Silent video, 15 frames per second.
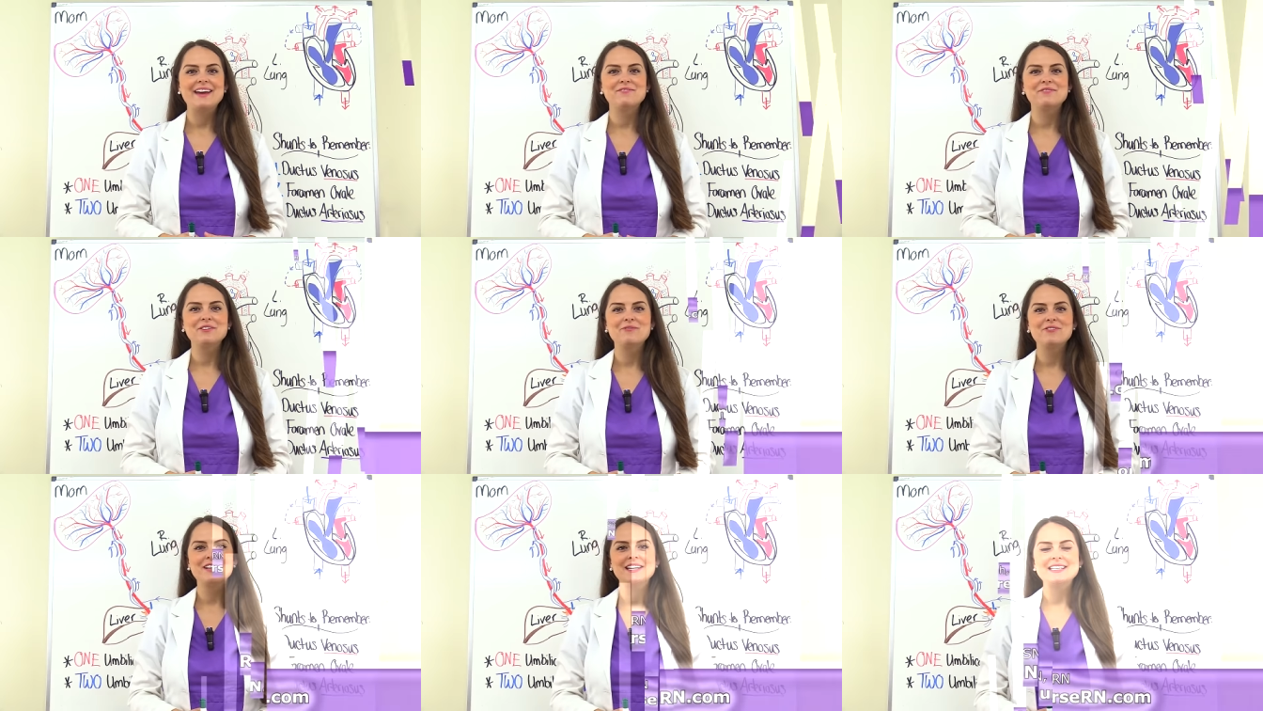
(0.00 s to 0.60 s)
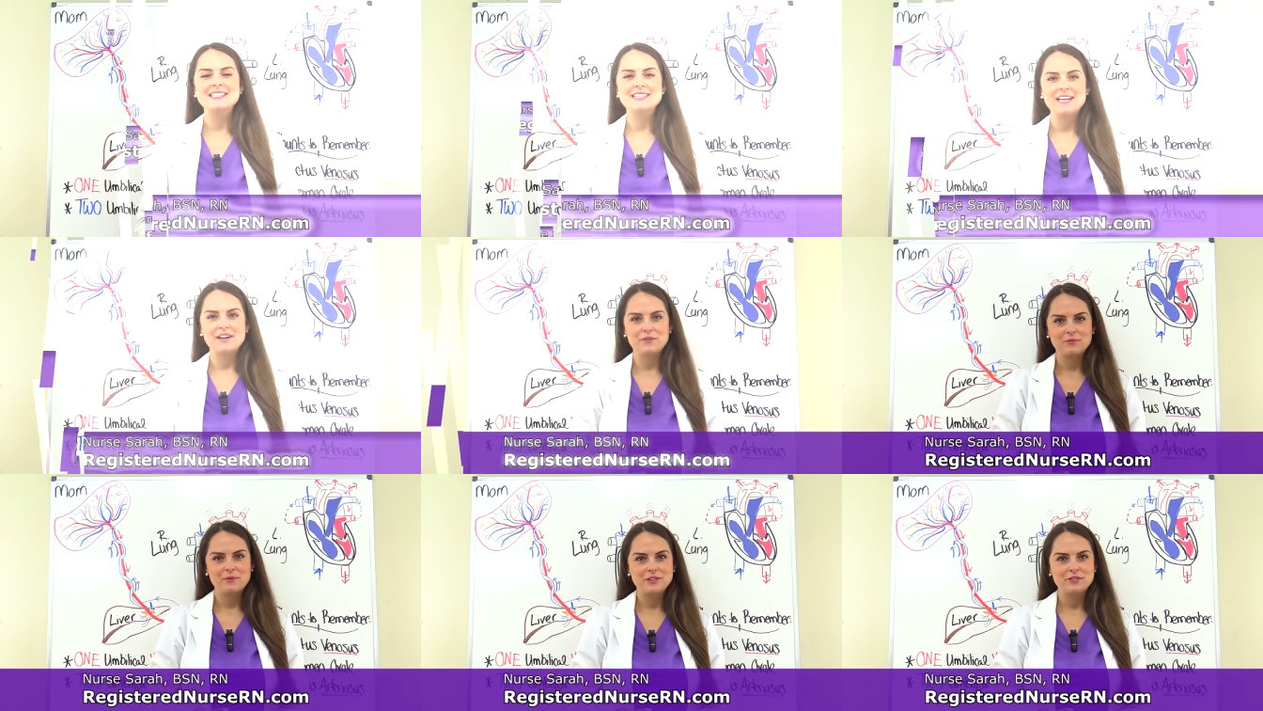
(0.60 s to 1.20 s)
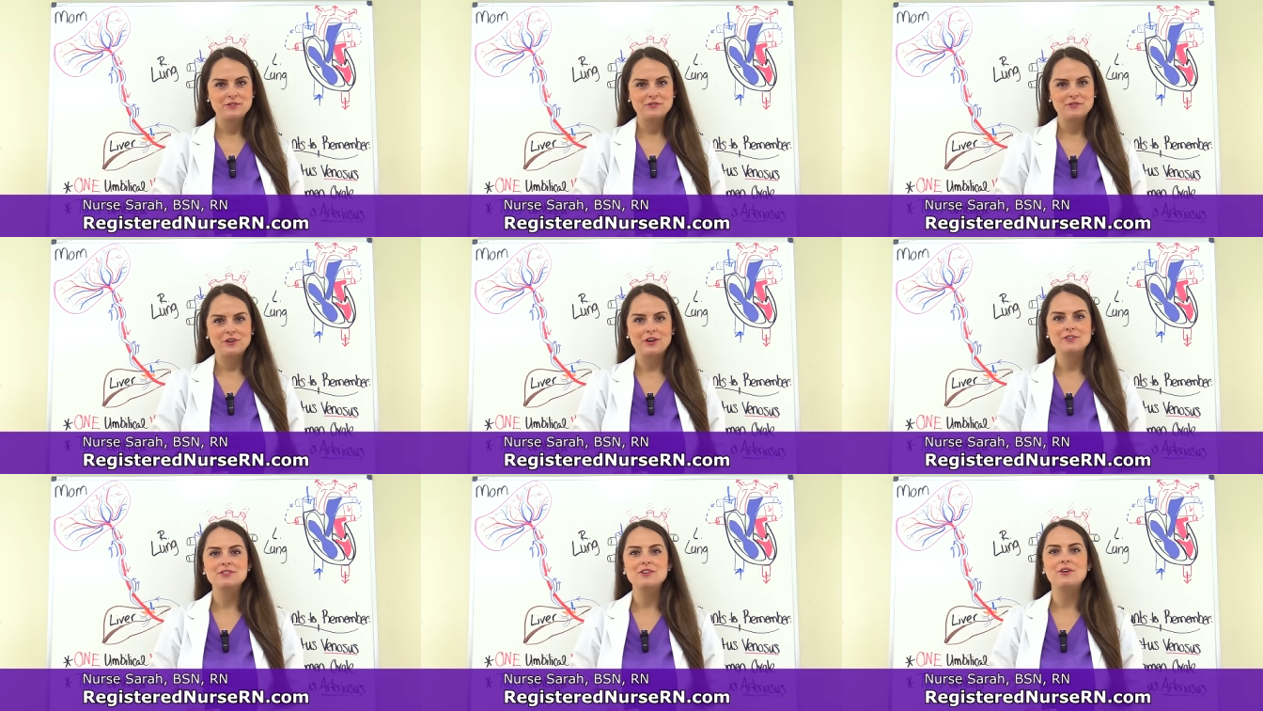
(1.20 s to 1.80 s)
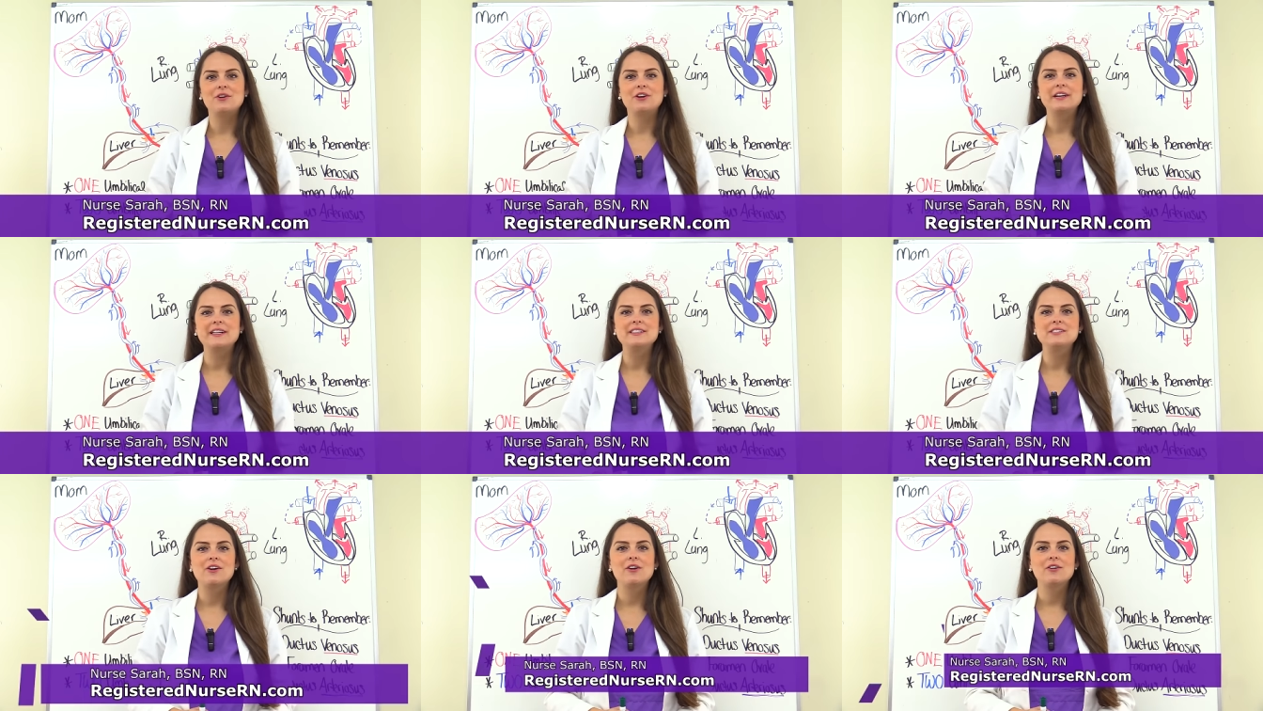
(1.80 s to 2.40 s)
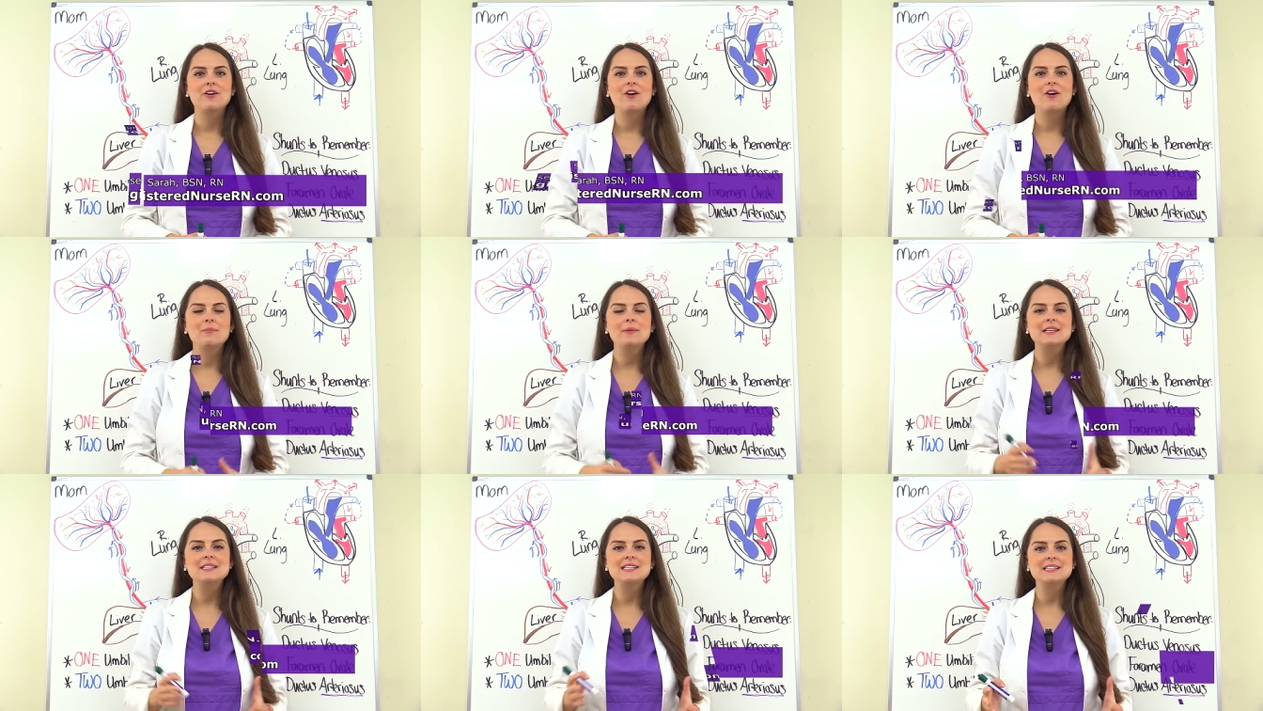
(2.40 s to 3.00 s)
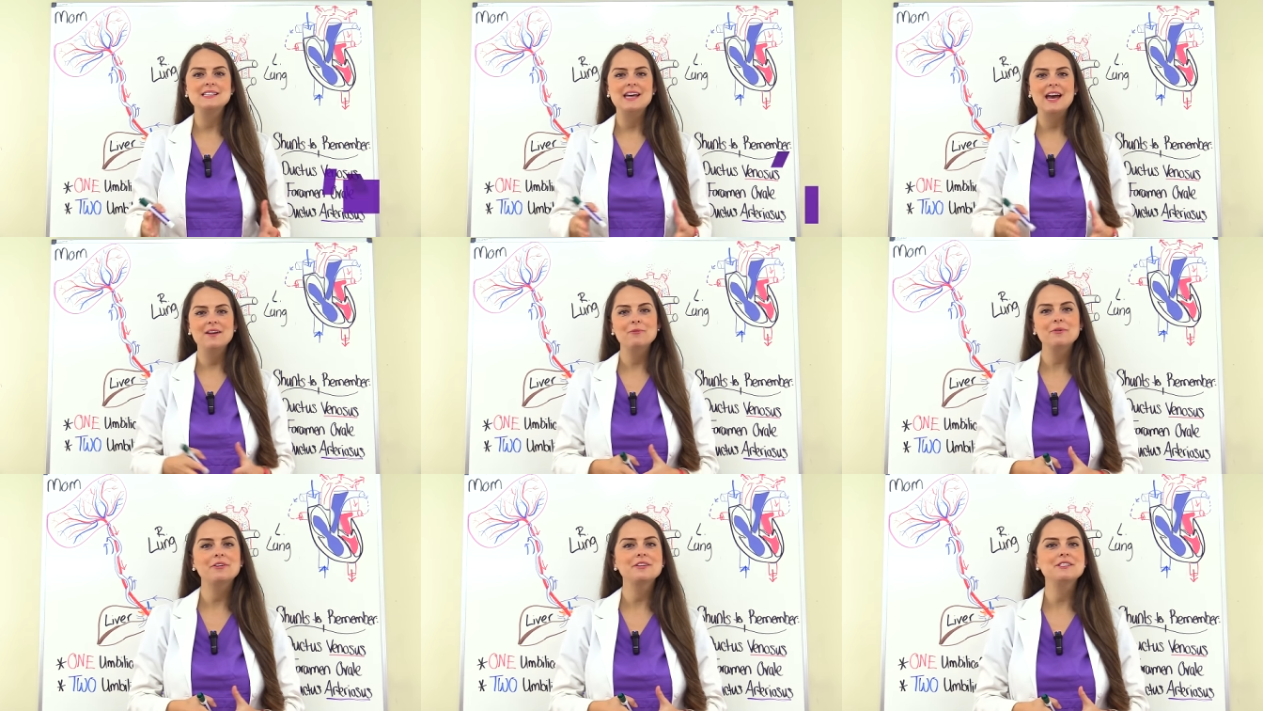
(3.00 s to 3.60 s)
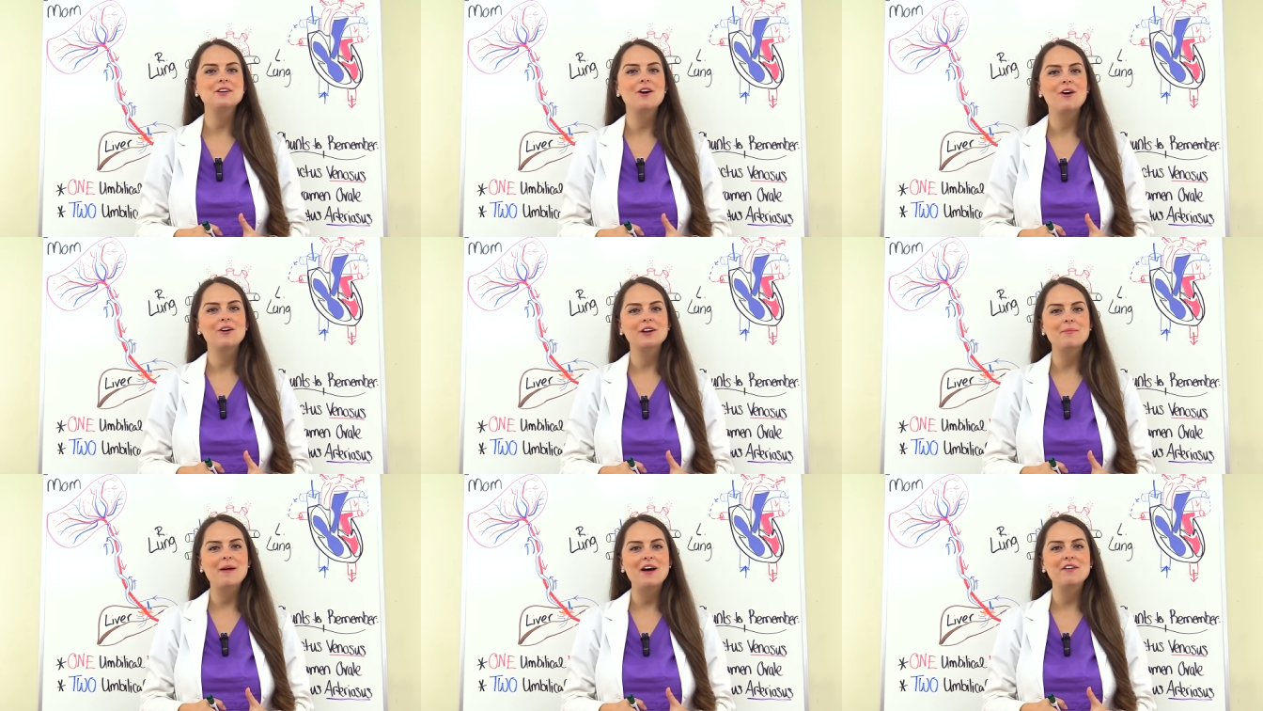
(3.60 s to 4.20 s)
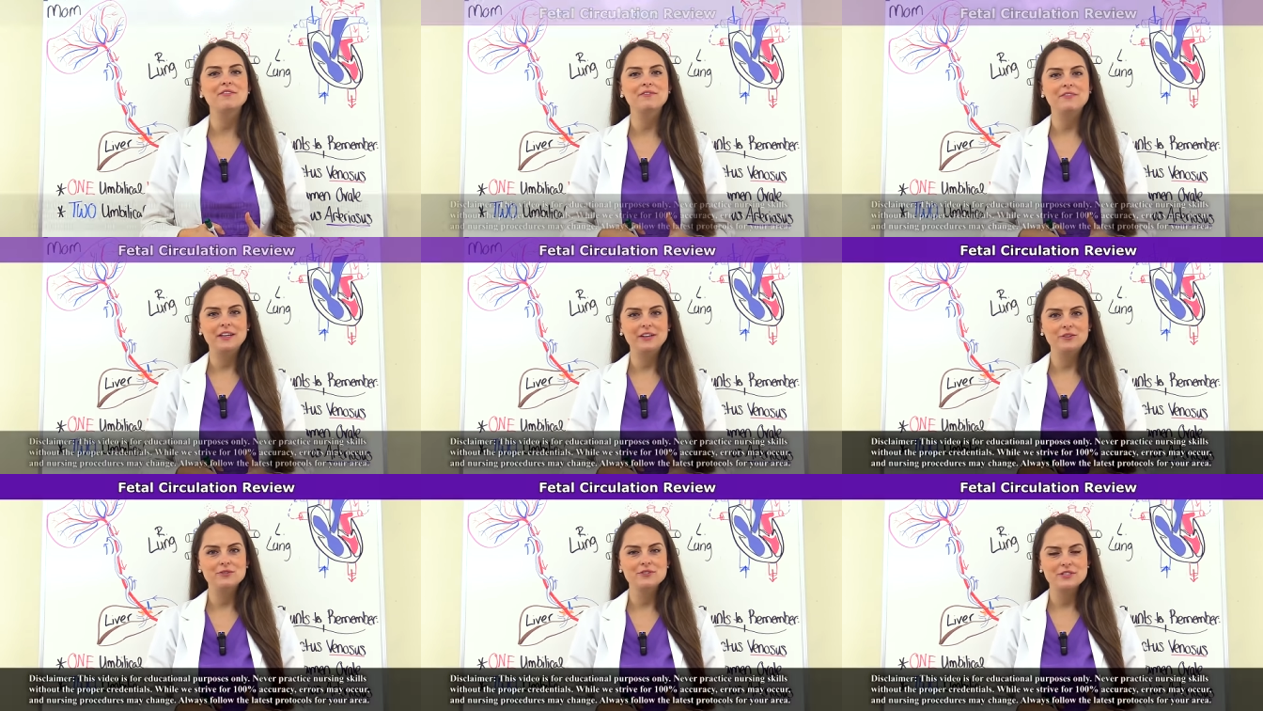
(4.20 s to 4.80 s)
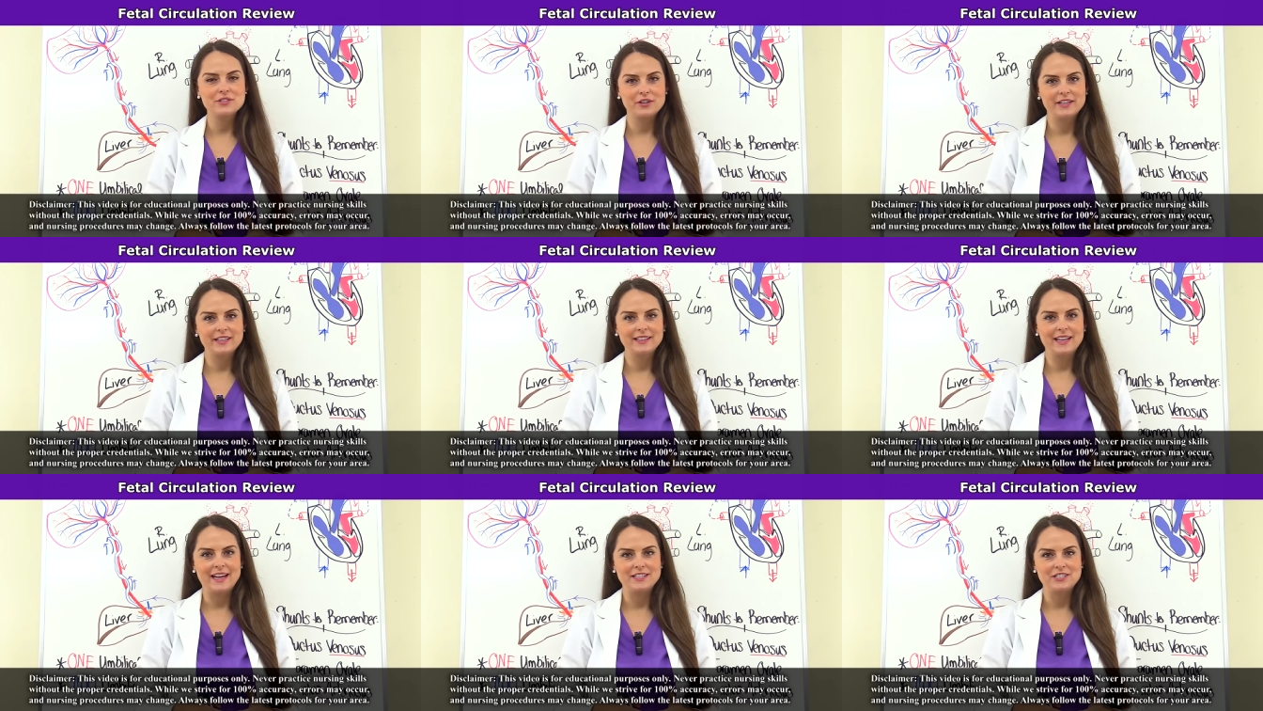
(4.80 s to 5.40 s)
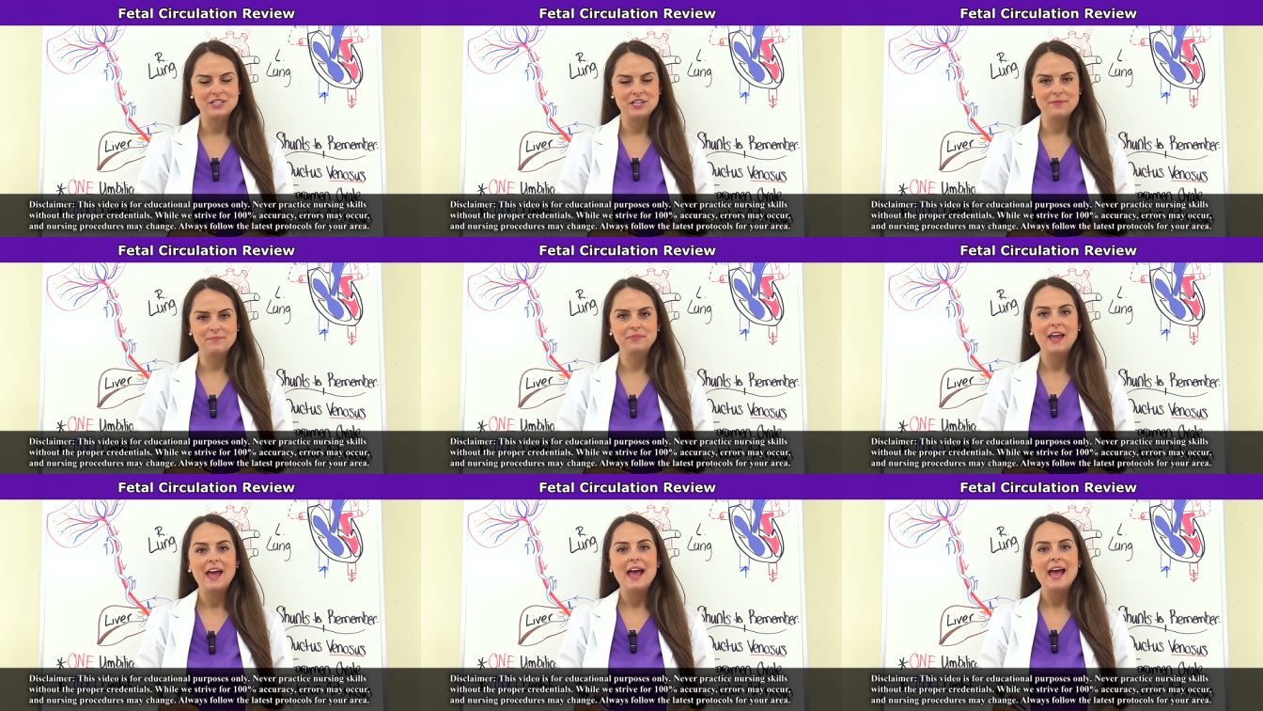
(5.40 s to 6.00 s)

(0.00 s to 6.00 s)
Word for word: Hey everyone, it's Sarah with Registered Nurse RN.com, and today we're going to talk about fetal circulation.